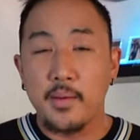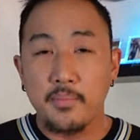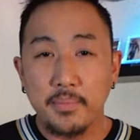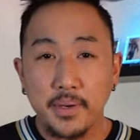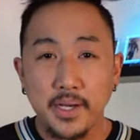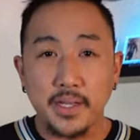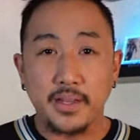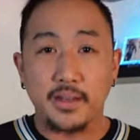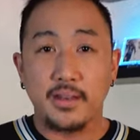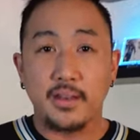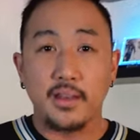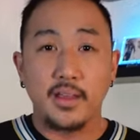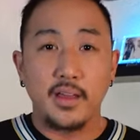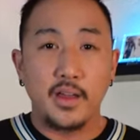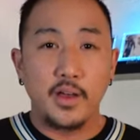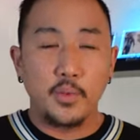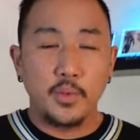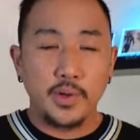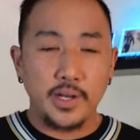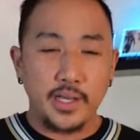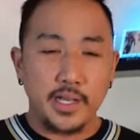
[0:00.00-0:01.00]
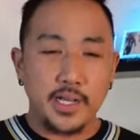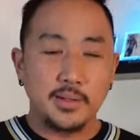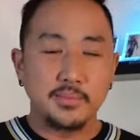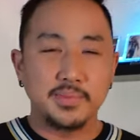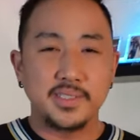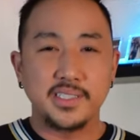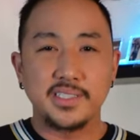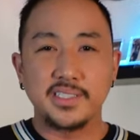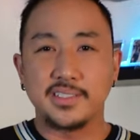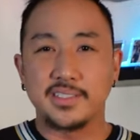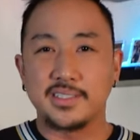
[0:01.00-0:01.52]
But when it
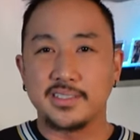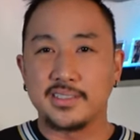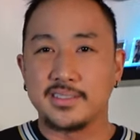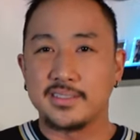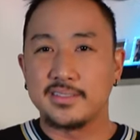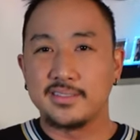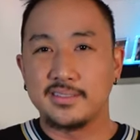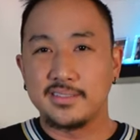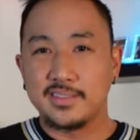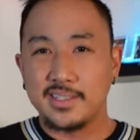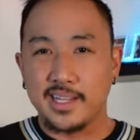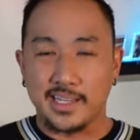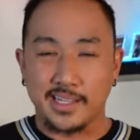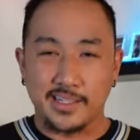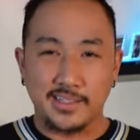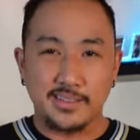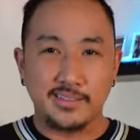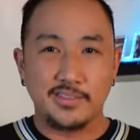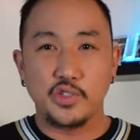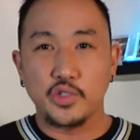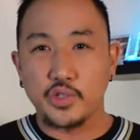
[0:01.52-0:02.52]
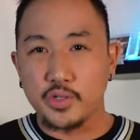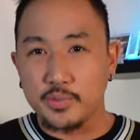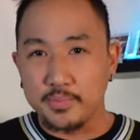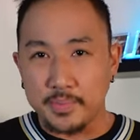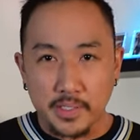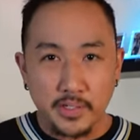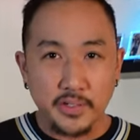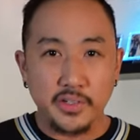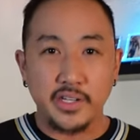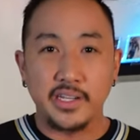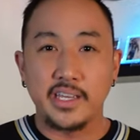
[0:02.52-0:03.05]
comes to like
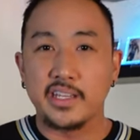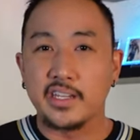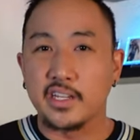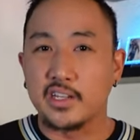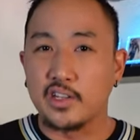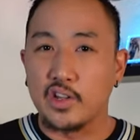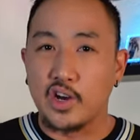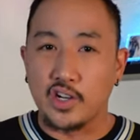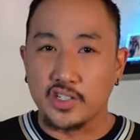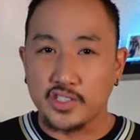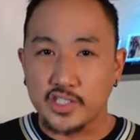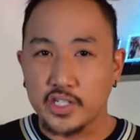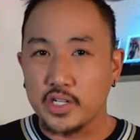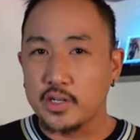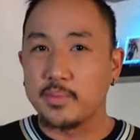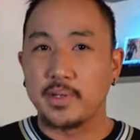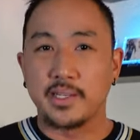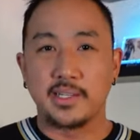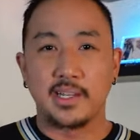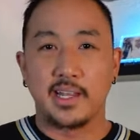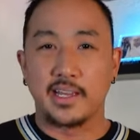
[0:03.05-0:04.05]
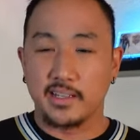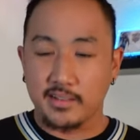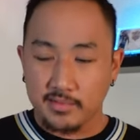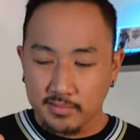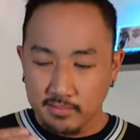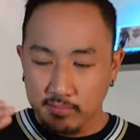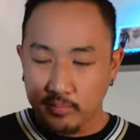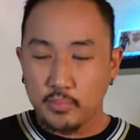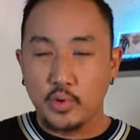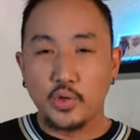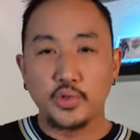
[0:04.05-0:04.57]
durability in the long term and like
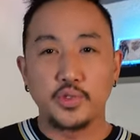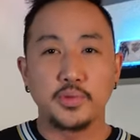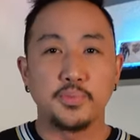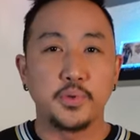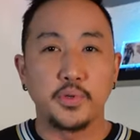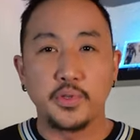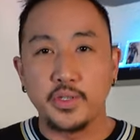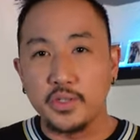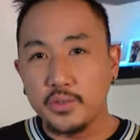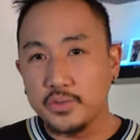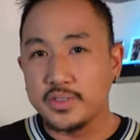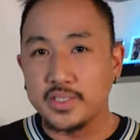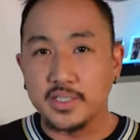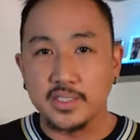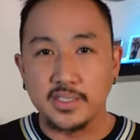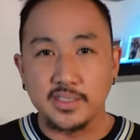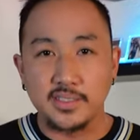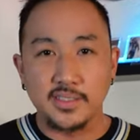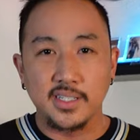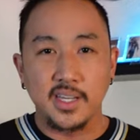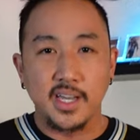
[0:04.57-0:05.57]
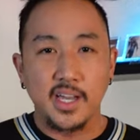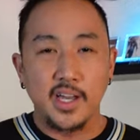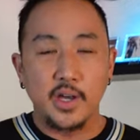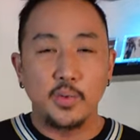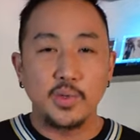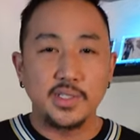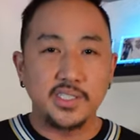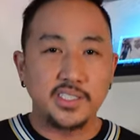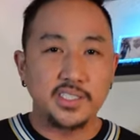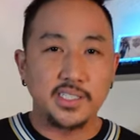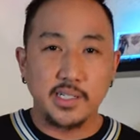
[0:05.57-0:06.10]
multiple uses,
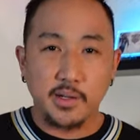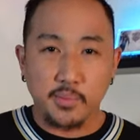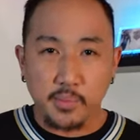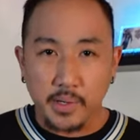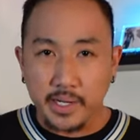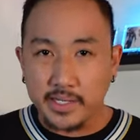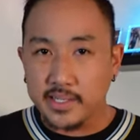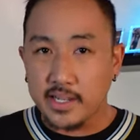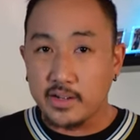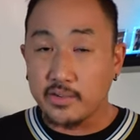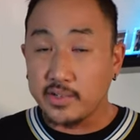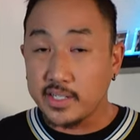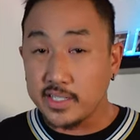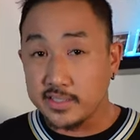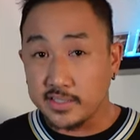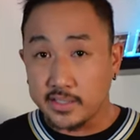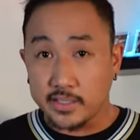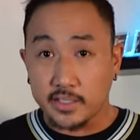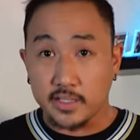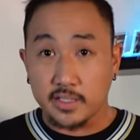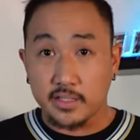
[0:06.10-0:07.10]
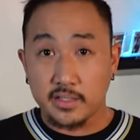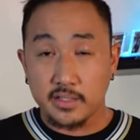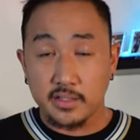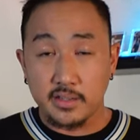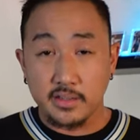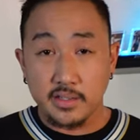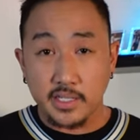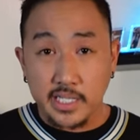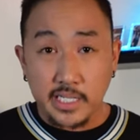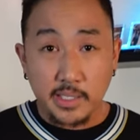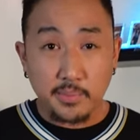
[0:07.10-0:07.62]
which is gonna break down easier?
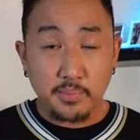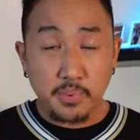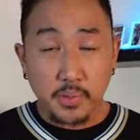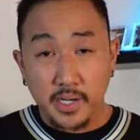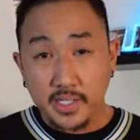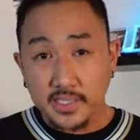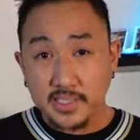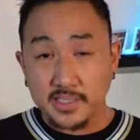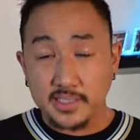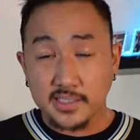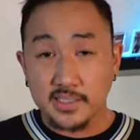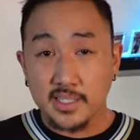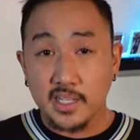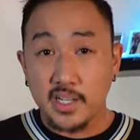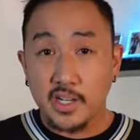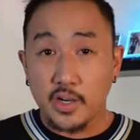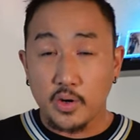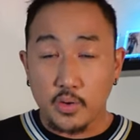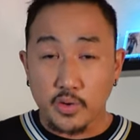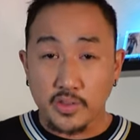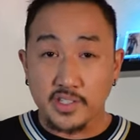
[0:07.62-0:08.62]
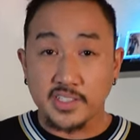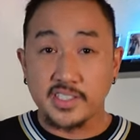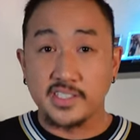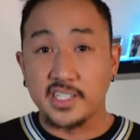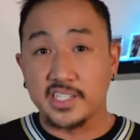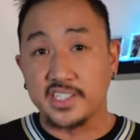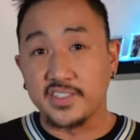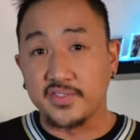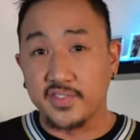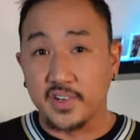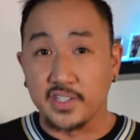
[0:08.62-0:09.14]
The heat press or the
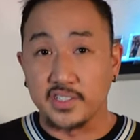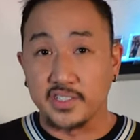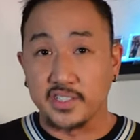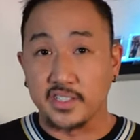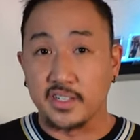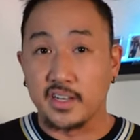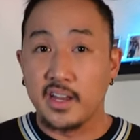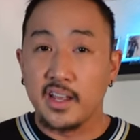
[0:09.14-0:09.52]
stitch version?